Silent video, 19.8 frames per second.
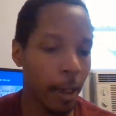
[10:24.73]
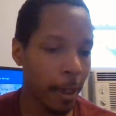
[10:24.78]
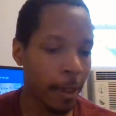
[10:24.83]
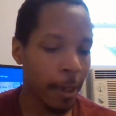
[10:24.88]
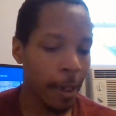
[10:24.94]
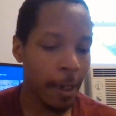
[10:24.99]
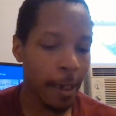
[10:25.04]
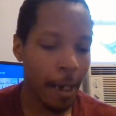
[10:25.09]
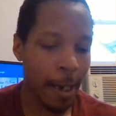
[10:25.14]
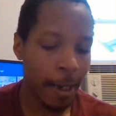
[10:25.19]

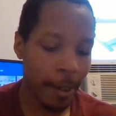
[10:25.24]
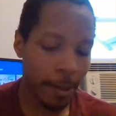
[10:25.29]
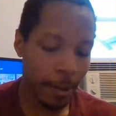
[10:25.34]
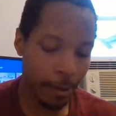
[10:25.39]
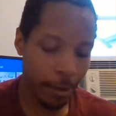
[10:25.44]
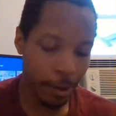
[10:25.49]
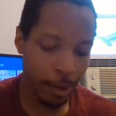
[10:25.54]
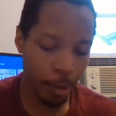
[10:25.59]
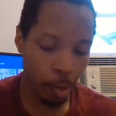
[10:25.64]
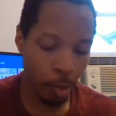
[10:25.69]
And I
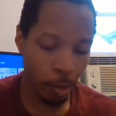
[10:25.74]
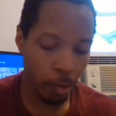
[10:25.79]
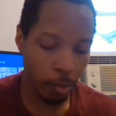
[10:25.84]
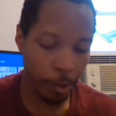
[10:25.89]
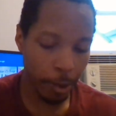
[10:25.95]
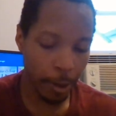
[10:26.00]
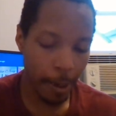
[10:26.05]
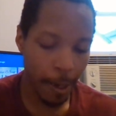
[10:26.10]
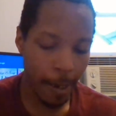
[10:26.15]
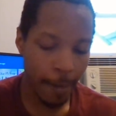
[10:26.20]

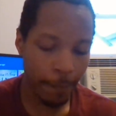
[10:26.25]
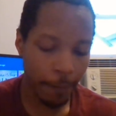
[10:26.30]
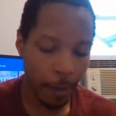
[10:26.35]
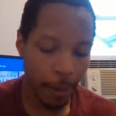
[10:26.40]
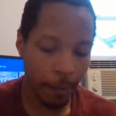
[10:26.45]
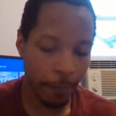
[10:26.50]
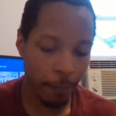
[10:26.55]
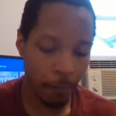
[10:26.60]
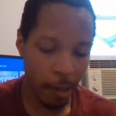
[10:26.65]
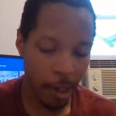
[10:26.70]
do,
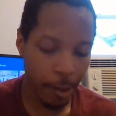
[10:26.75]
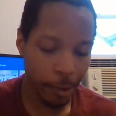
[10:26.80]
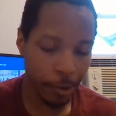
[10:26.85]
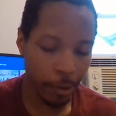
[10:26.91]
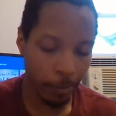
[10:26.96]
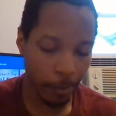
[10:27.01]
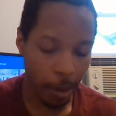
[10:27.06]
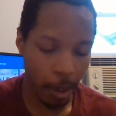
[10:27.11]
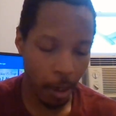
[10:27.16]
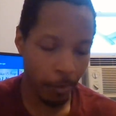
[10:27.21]
I've read
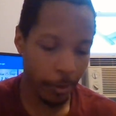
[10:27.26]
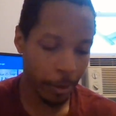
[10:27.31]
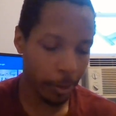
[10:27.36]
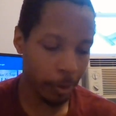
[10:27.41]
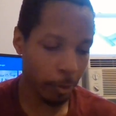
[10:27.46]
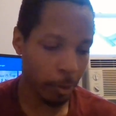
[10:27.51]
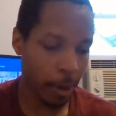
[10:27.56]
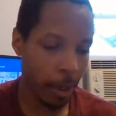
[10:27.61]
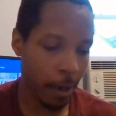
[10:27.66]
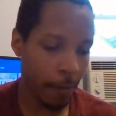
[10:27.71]
some
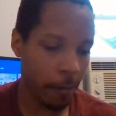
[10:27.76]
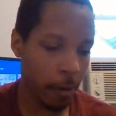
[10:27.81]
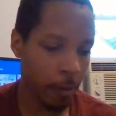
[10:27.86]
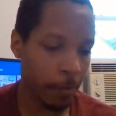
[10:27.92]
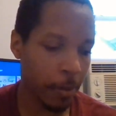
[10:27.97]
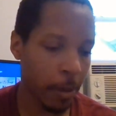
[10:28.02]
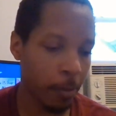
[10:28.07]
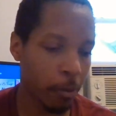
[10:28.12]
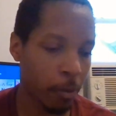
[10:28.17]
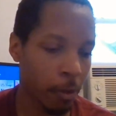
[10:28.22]
comments or whatever,
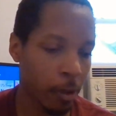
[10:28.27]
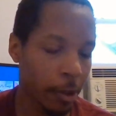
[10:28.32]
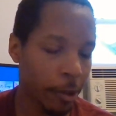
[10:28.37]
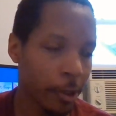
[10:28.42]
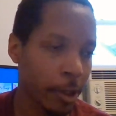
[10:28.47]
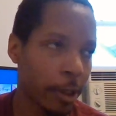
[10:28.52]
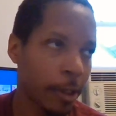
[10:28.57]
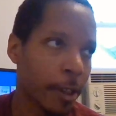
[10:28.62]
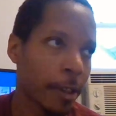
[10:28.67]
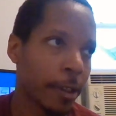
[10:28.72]
and people are
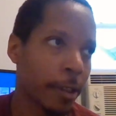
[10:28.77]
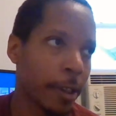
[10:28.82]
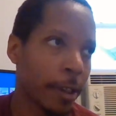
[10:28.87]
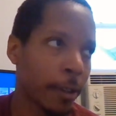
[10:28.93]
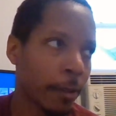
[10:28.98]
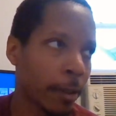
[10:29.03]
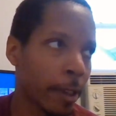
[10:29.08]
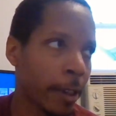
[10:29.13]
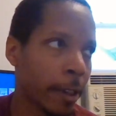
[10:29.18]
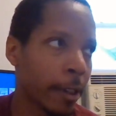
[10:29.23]
listening to this
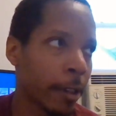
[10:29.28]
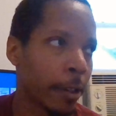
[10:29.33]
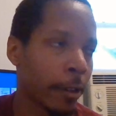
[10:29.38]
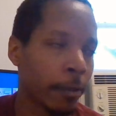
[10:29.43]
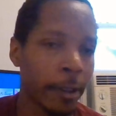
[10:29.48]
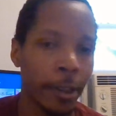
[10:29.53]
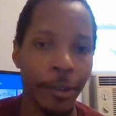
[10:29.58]
saying, like,